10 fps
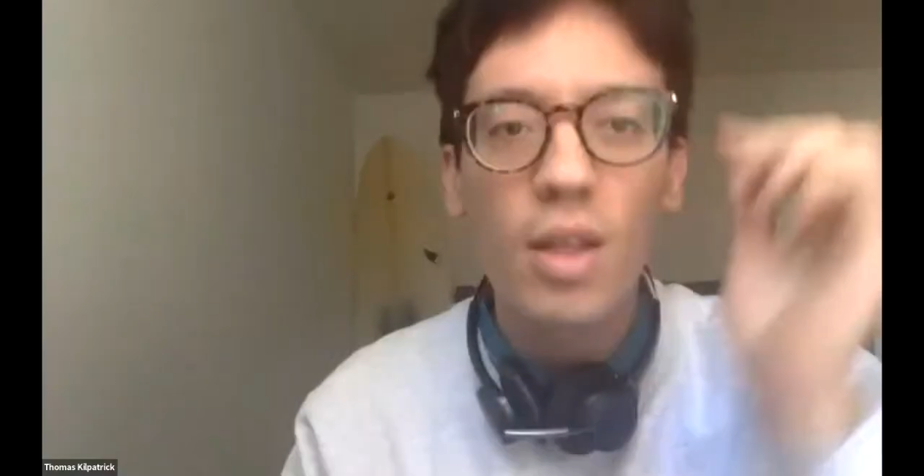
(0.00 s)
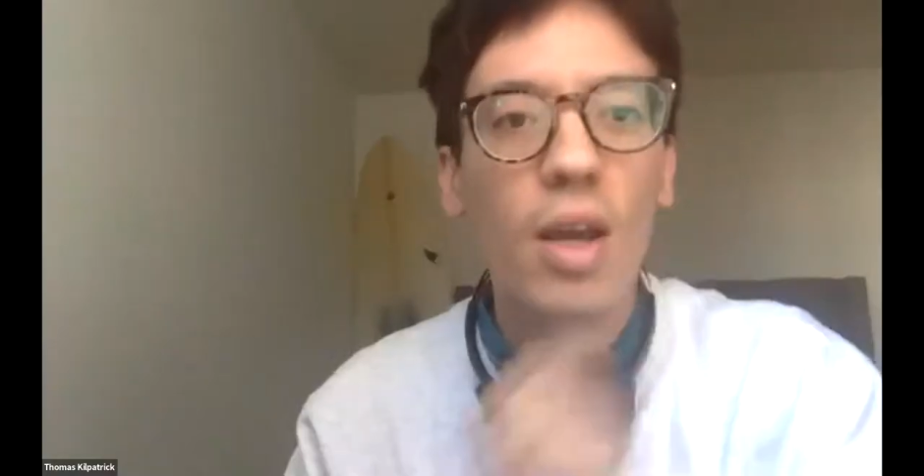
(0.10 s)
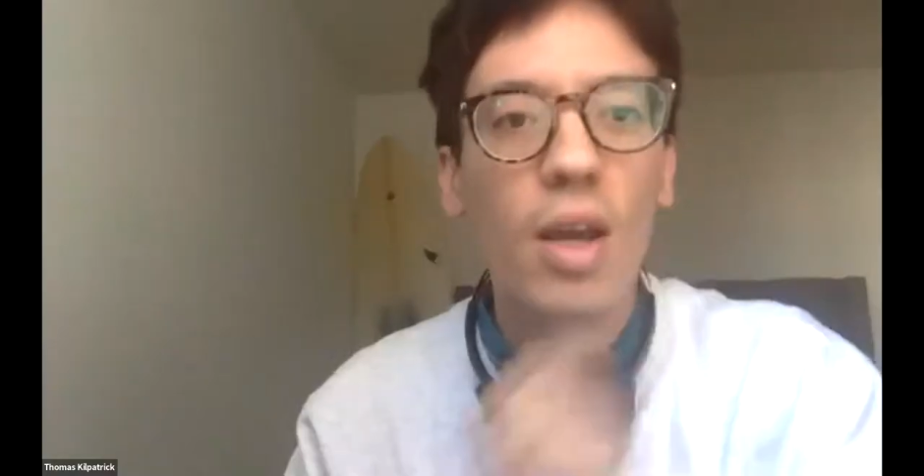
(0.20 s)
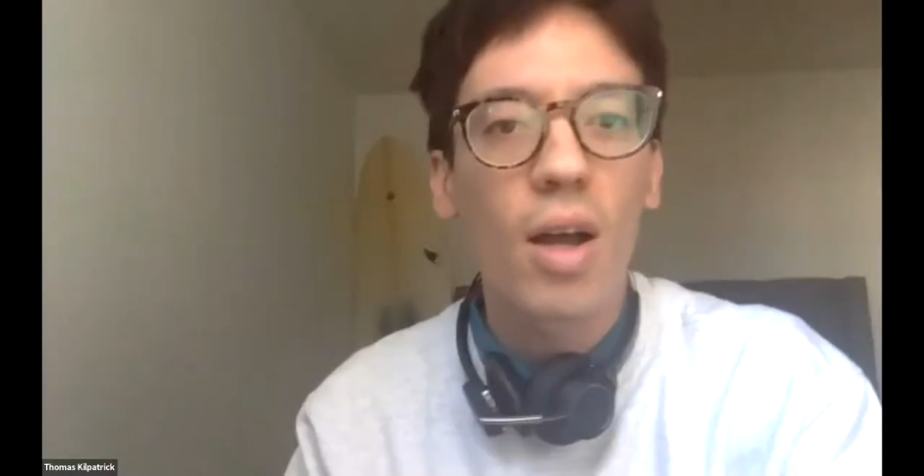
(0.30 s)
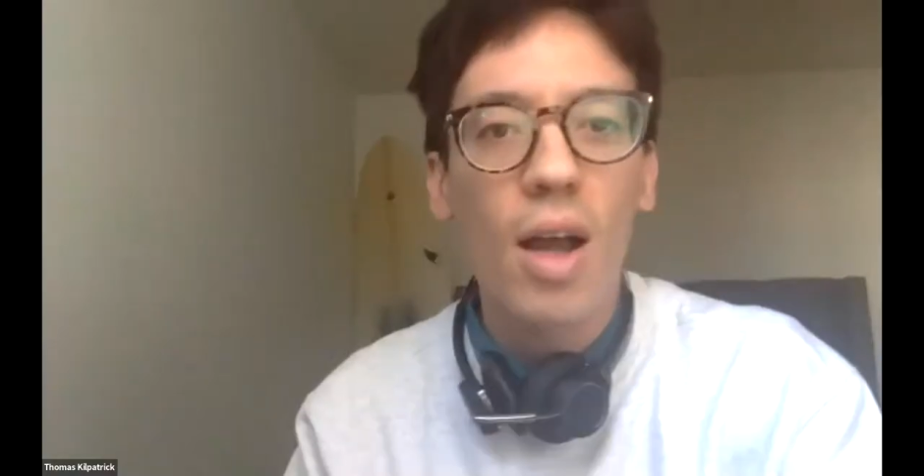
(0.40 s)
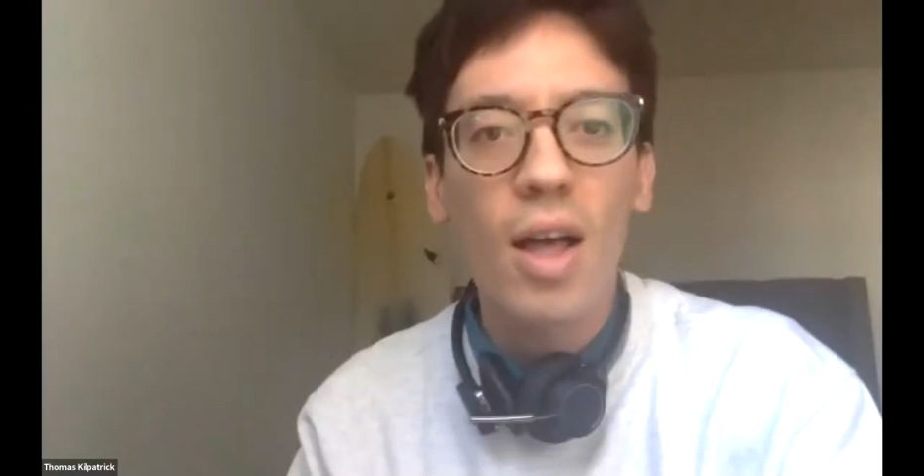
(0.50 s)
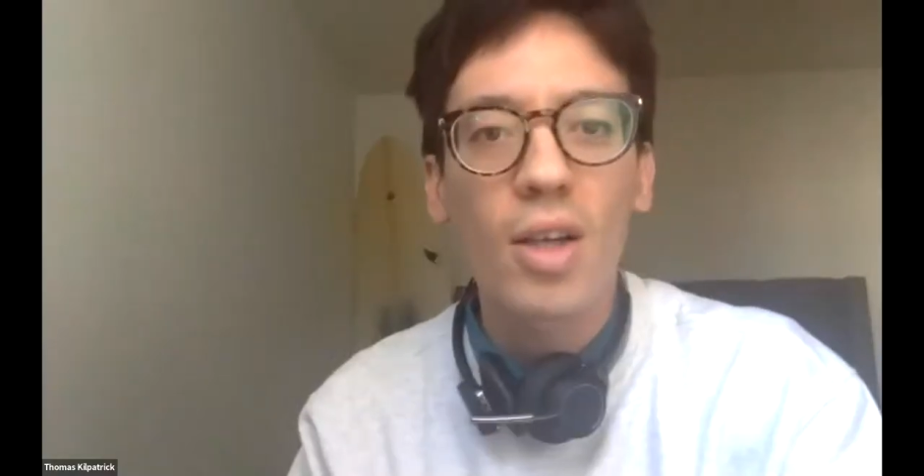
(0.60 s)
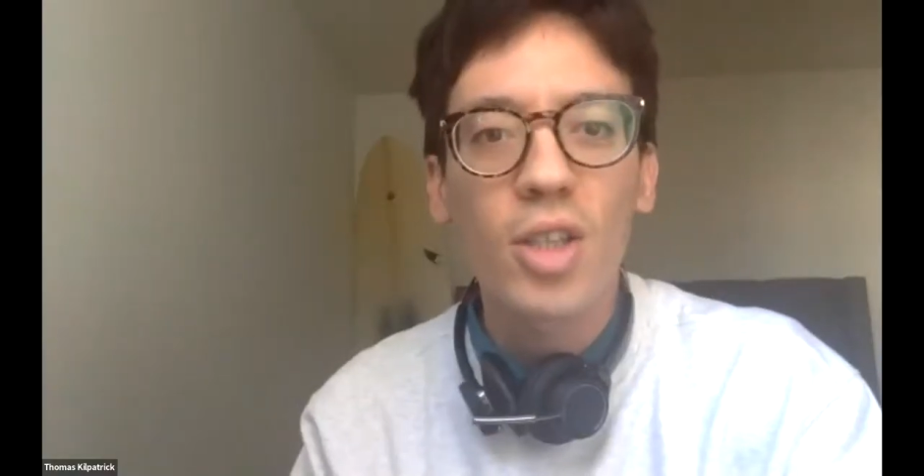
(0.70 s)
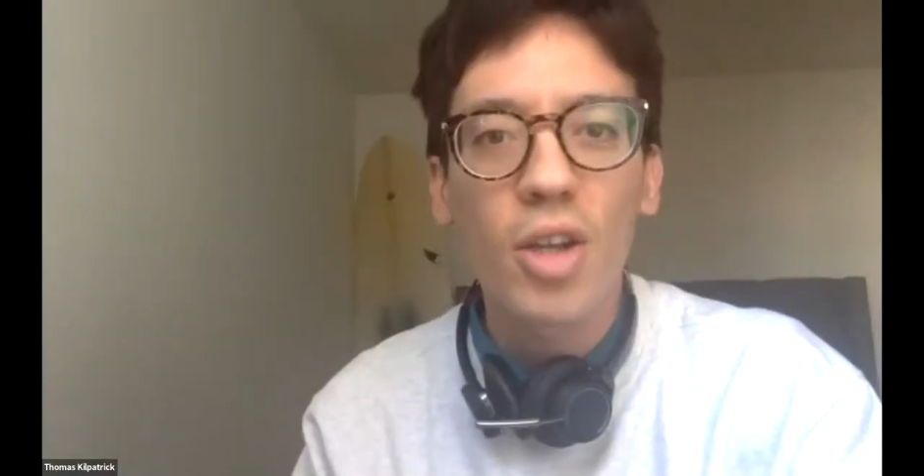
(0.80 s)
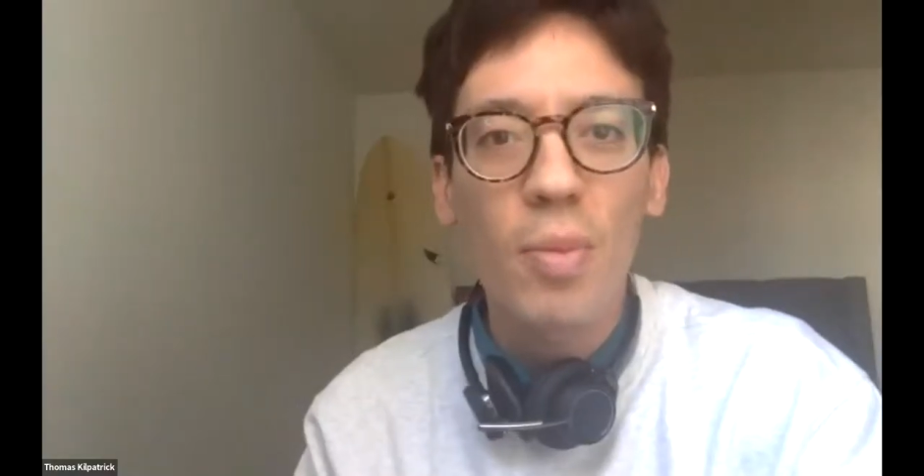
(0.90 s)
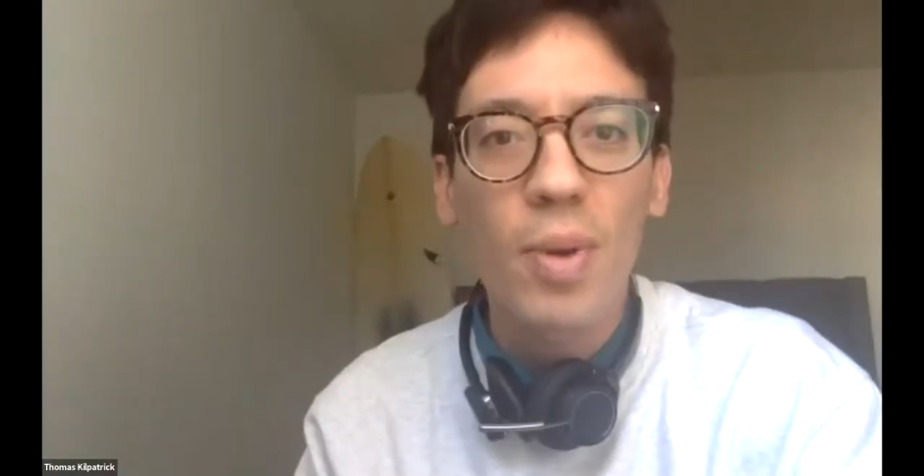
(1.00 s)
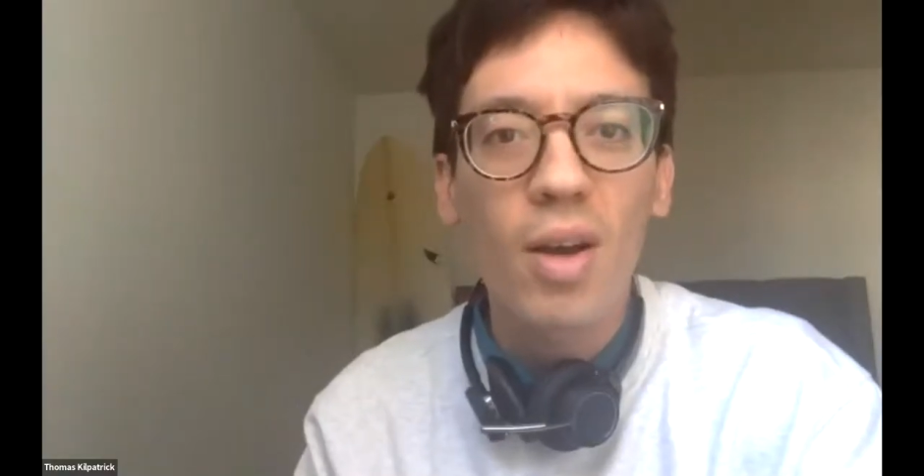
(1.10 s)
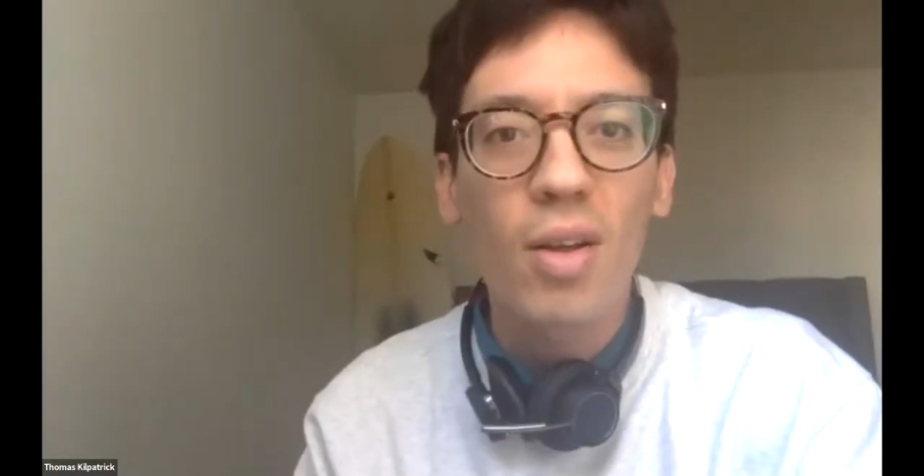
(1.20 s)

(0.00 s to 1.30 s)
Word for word: the uh, Alex, can you hear me